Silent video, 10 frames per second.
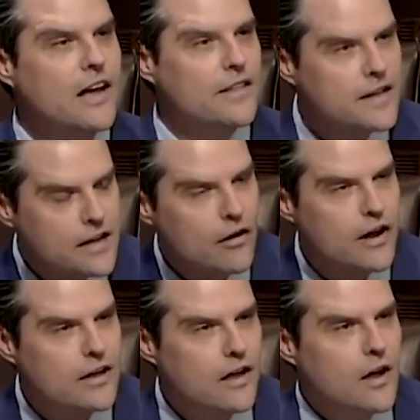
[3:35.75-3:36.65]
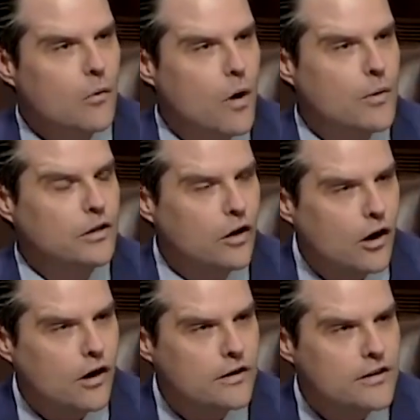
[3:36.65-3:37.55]
The hearing where we
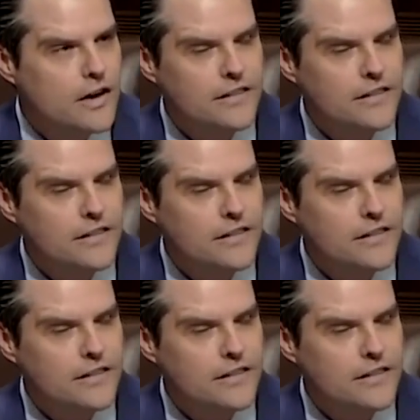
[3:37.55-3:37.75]
learned